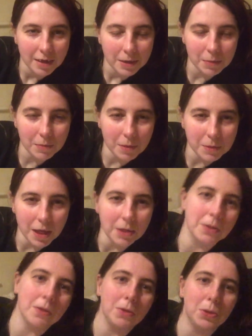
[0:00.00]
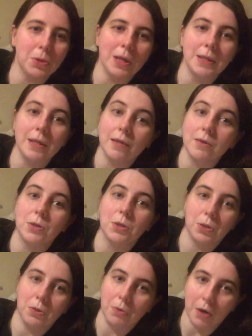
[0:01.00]
Sometimes Gaston tries a little
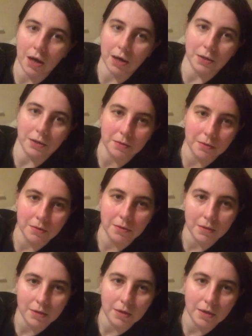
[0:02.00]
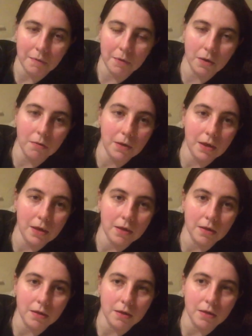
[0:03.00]
too hard. If he
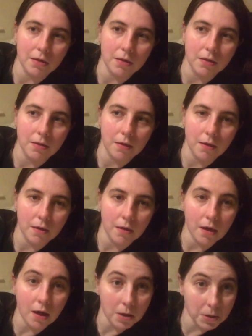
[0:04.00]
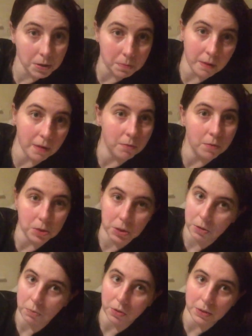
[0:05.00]
only asked Belle what
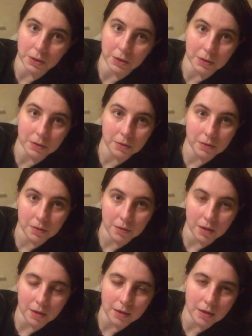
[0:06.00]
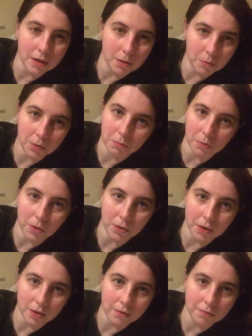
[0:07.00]
she wanted, I think he would have won
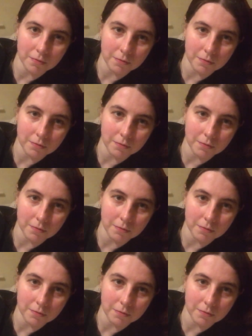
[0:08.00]
her.